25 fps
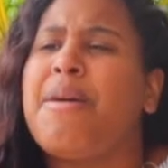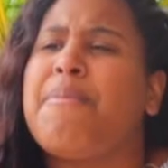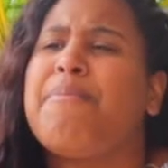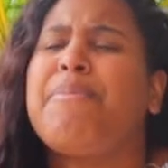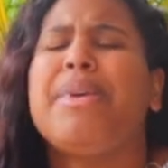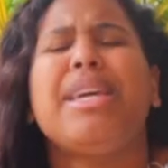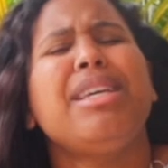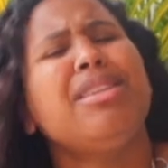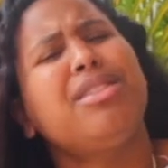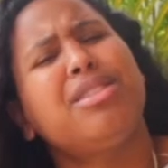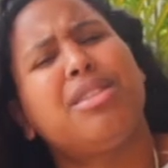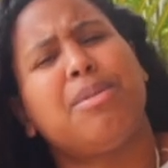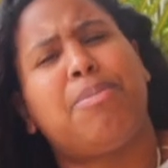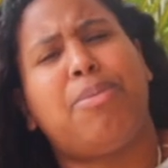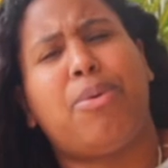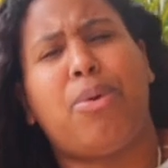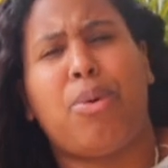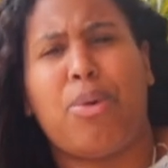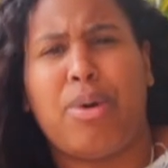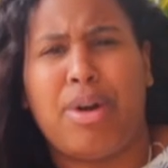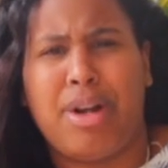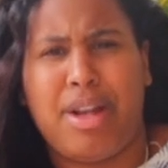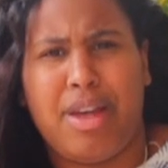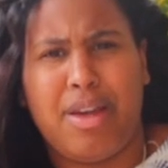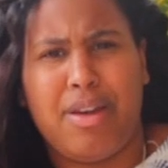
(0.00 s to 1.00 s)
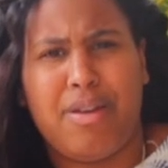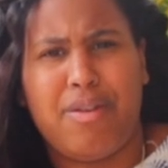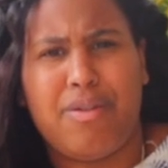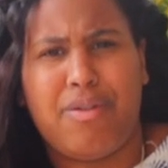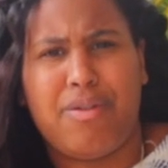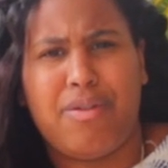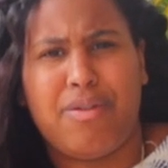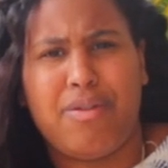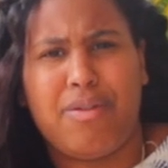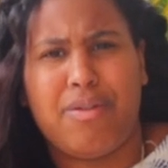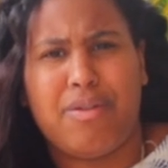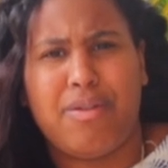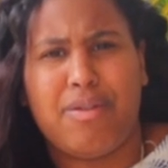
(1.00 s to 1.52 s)
Be
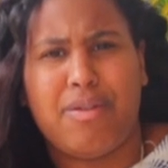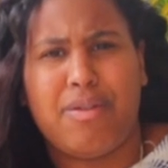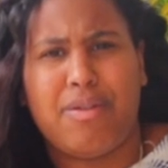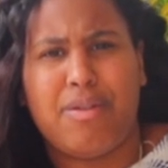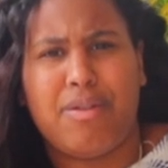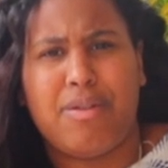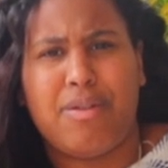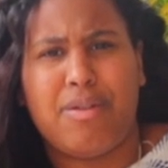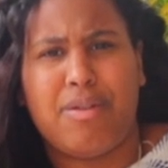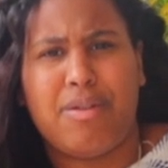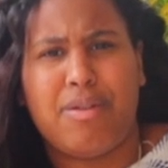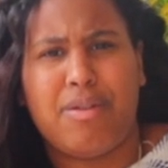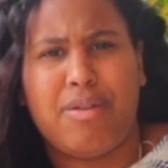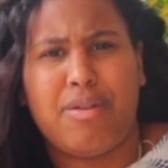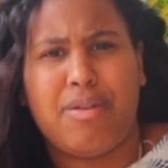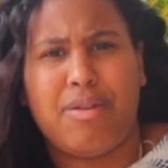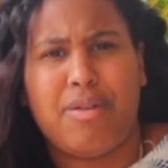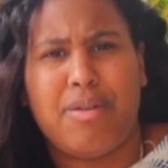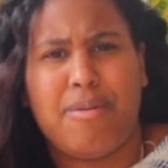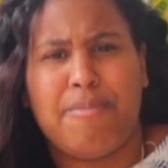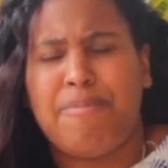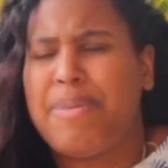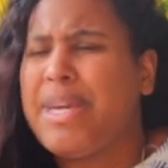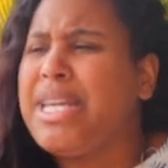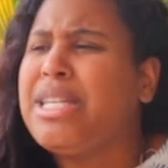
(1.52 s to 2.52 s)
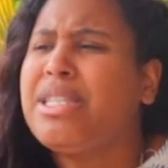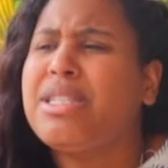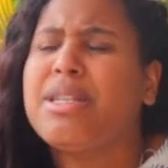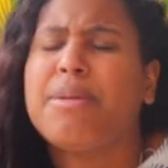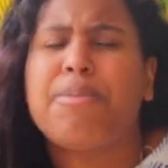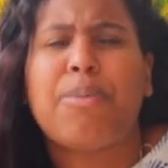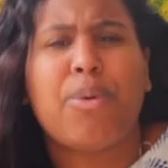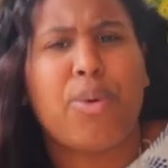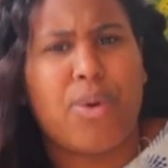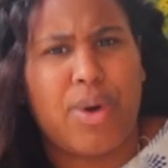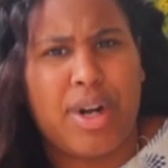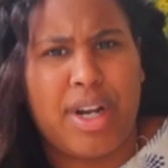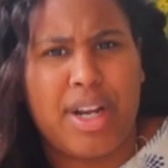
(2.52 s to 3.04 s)
supportive. Be
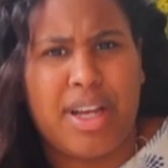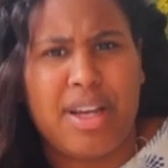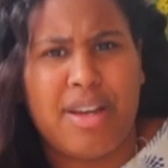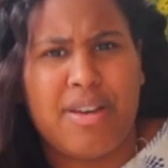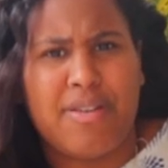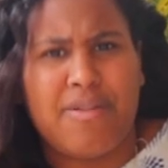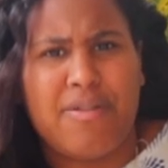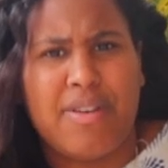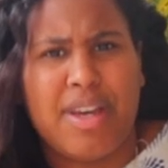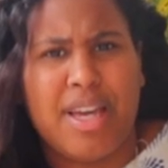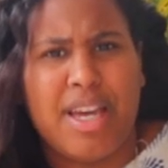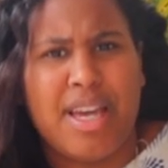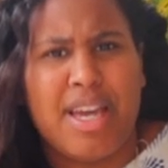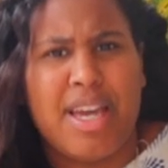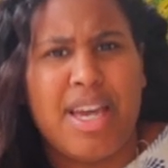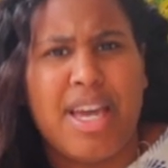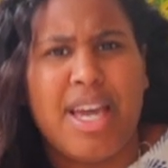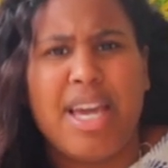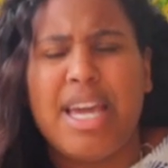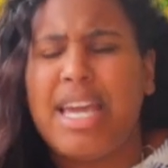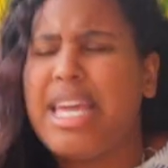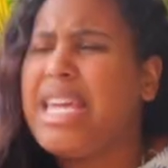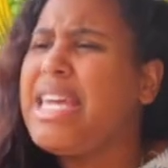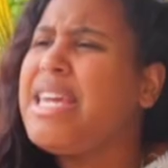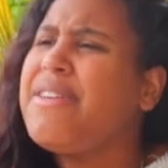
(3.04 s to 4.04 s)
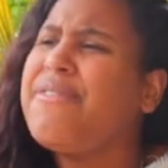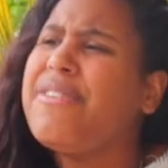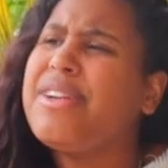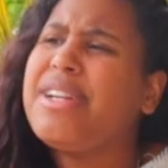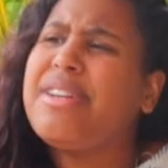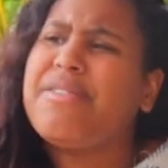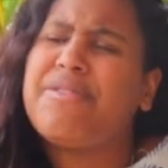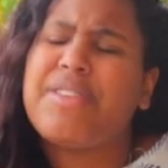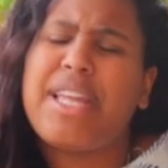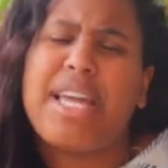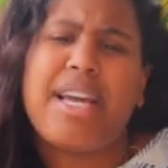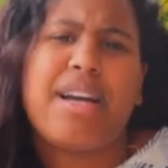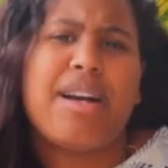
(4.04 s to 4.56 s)
supportive. Even
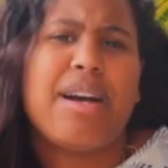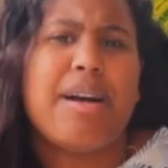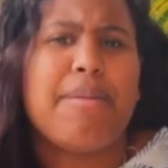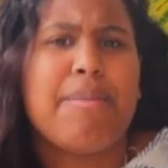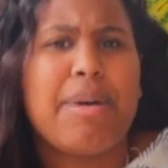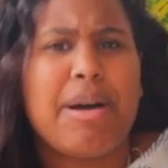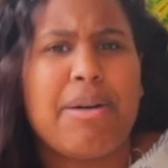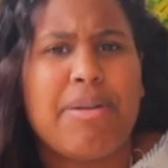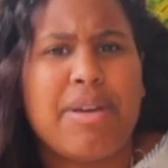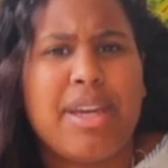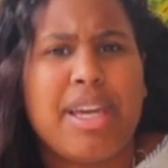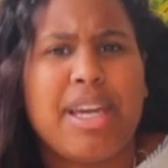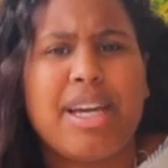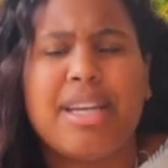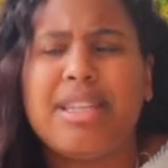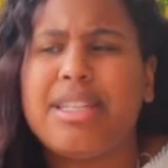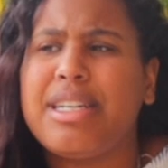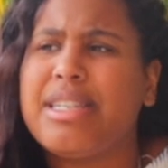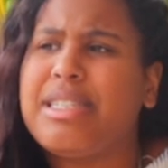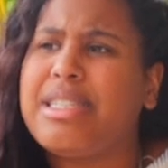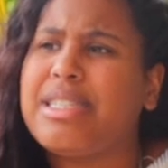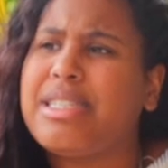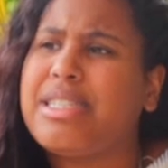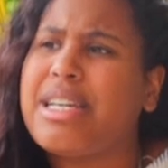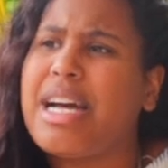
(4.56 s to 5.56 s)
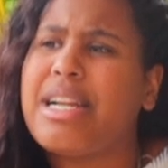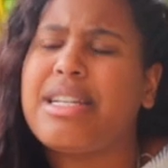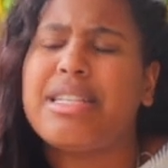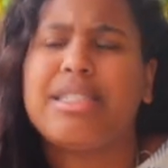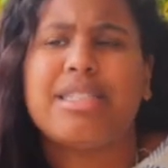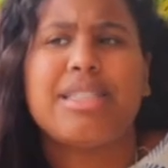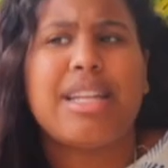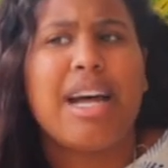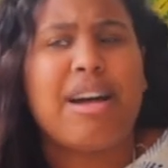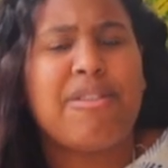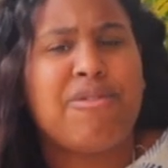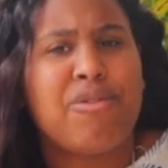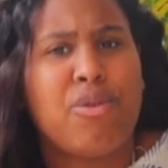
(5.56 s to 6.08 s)
if they come out here and they decide it's
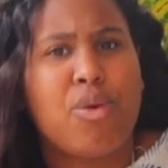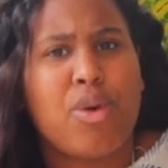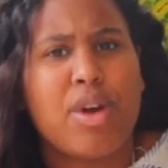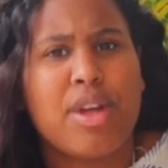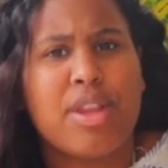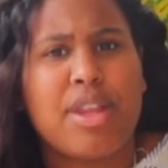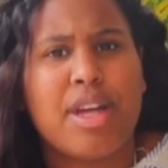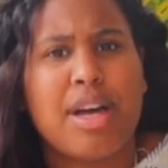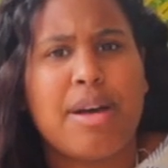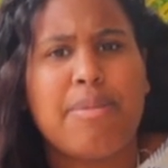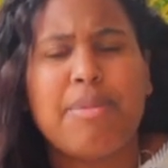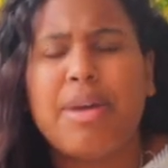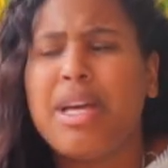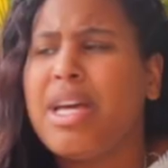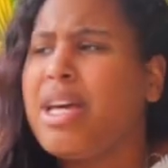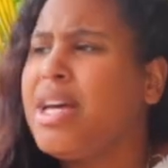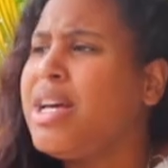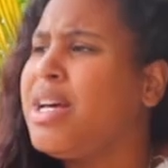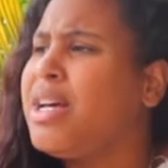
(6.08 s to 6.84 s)
not for them,